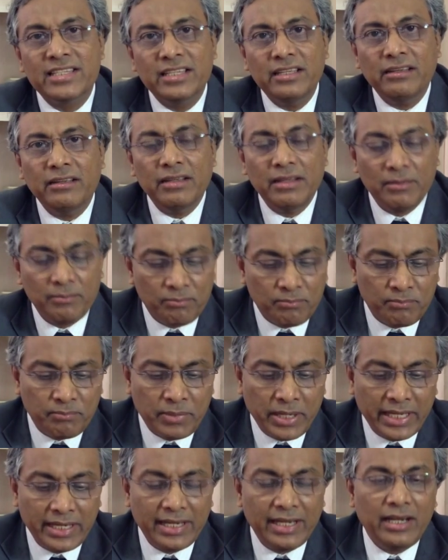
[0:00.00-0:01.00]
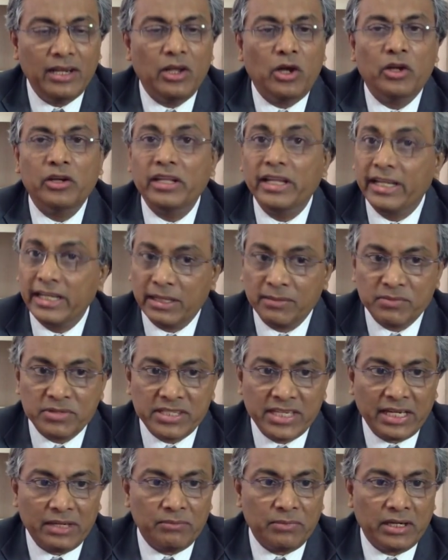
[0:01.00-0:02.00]
the P&L or the income
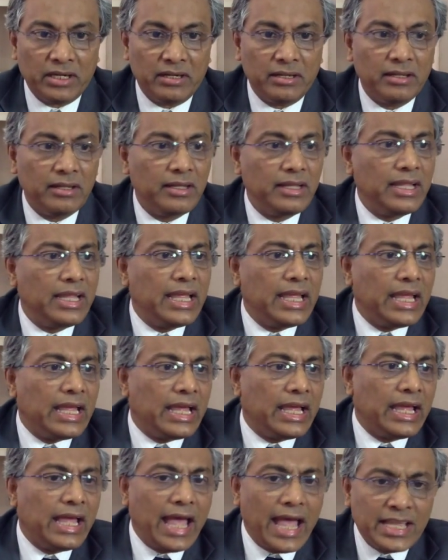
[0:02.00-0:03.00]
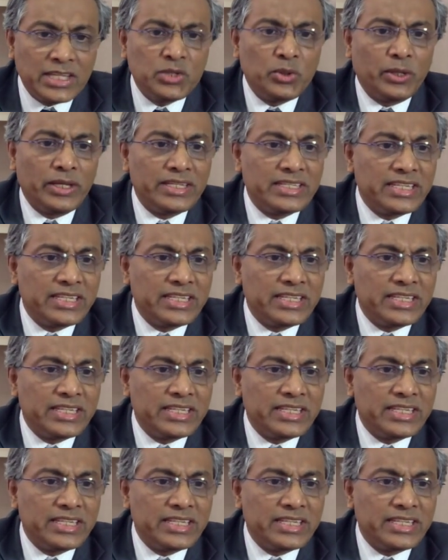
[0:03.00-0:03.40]
statement. As you can